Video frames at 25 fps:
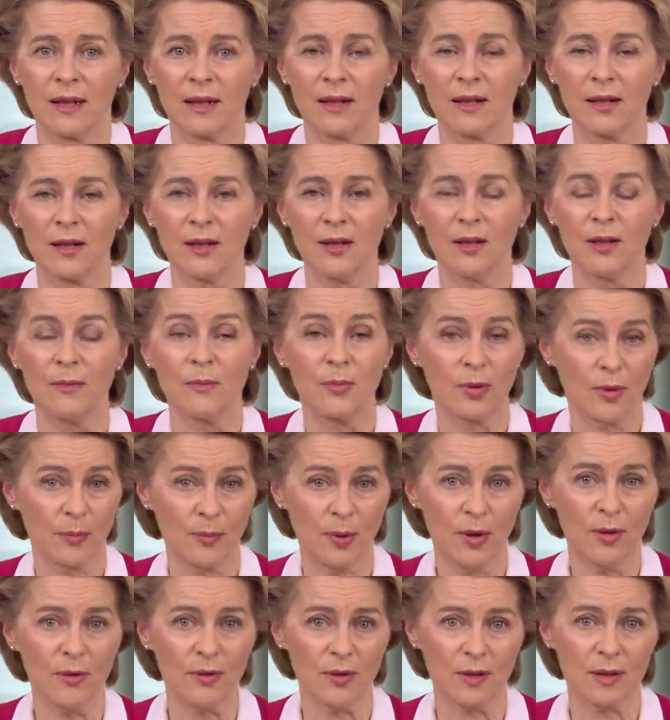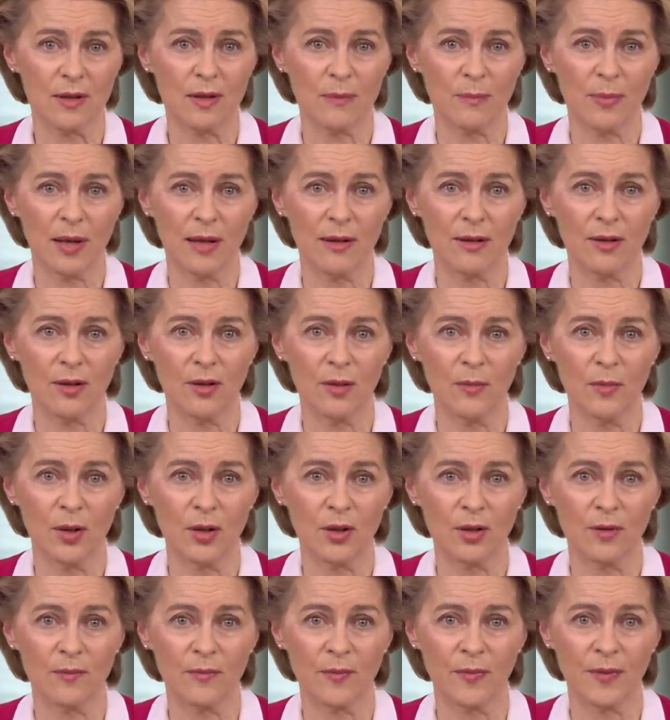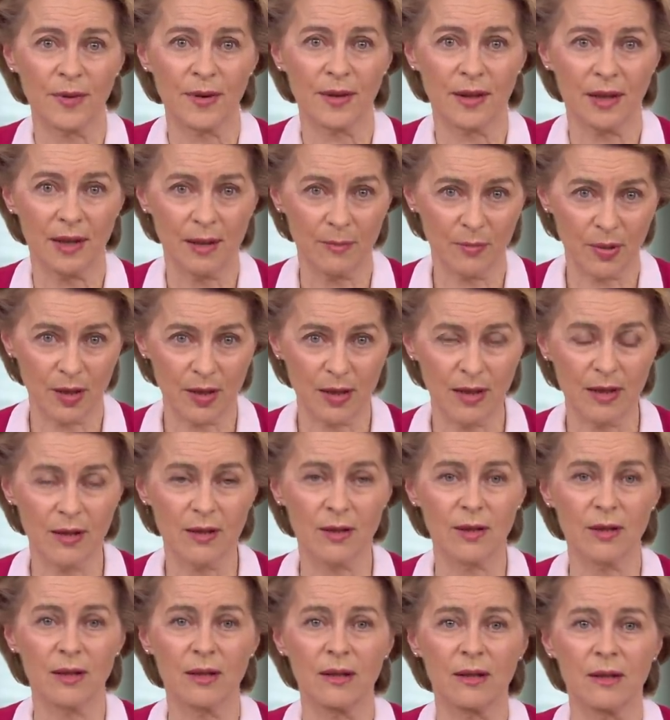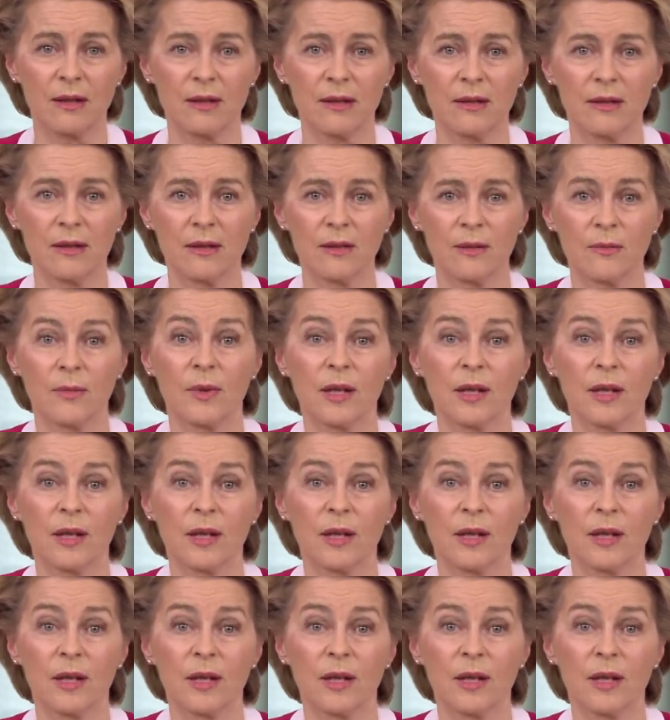The proposals by the Commission, in particular the